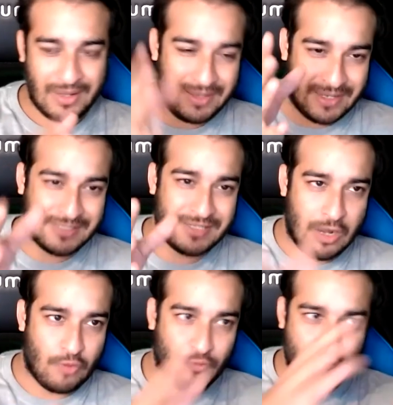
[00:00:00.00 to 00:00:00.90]
list
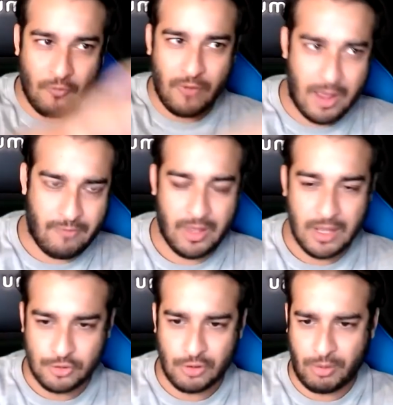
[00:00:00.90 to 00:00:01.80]
down 4 or 5
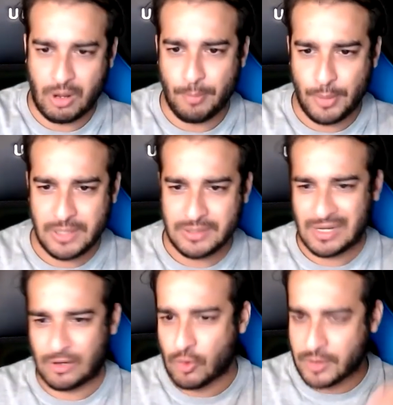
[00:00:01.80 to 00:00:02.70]
top
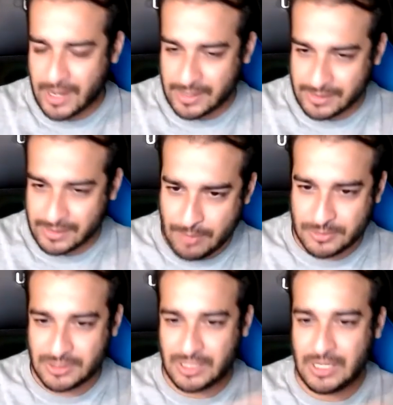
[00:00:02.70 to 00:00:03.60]
companies, contact them,
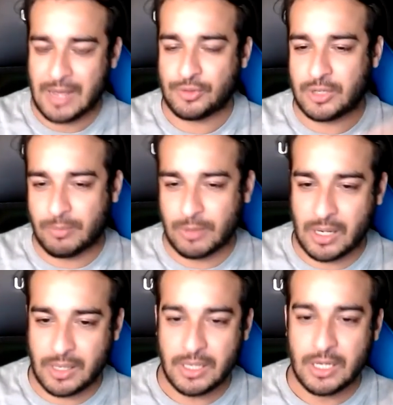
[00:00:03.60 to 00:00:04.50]
see how they
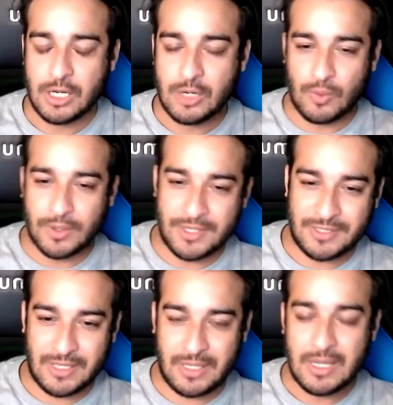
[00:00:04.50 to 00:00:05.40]
reply, what they
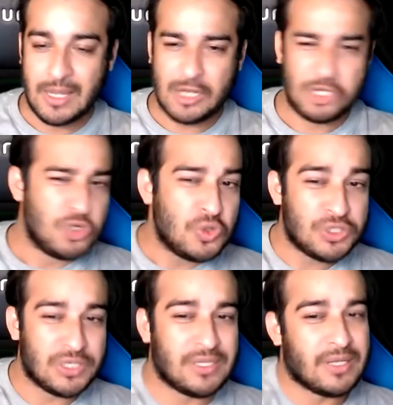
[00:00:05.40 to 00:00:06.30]
say. And
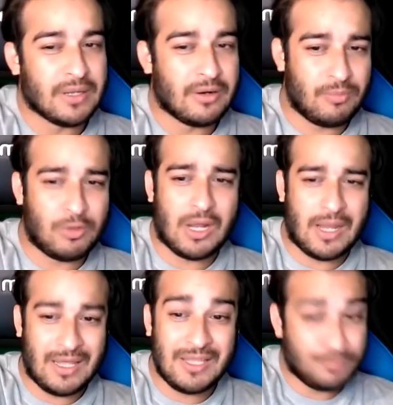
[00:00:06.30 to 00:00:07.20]
usually the reply
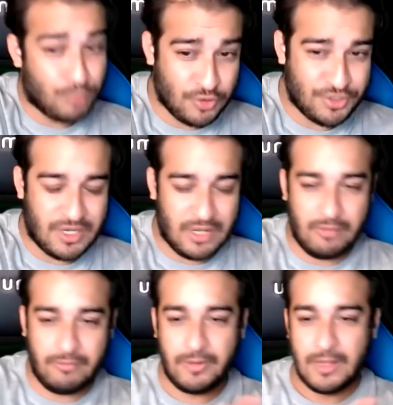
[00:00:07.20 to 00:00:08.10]
is
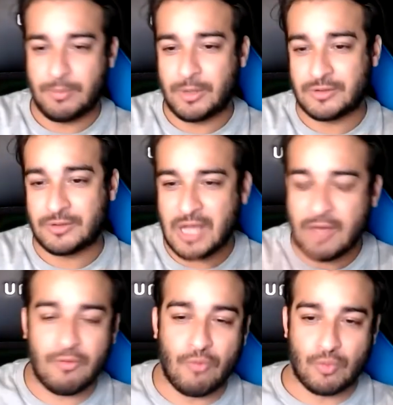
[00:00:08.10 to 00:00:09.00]
positive, because
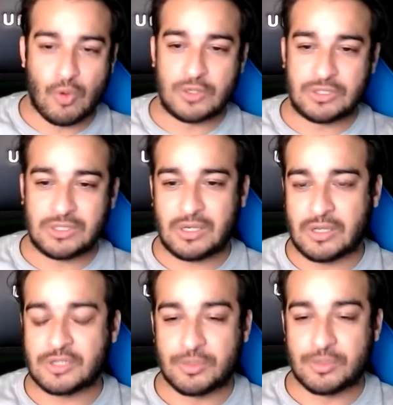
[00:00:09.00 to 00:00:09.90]
everyone wants
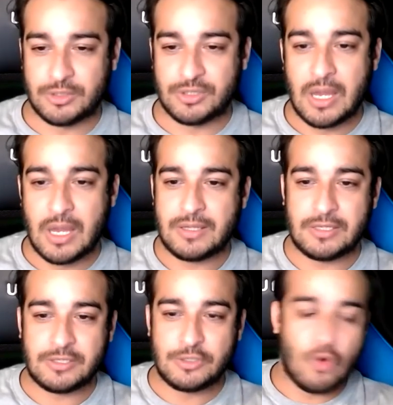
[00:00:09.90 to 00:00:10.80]
customers.
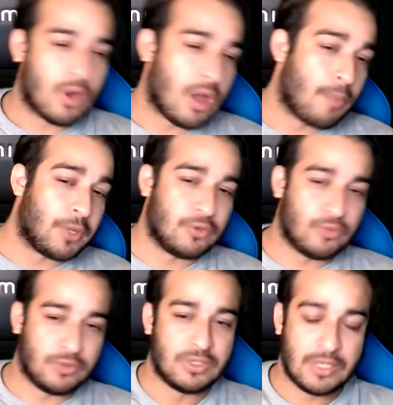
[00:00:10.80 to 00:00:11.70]
There's no company who
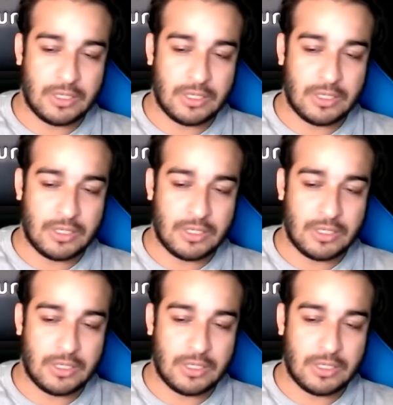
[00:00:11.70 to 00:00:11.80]
would,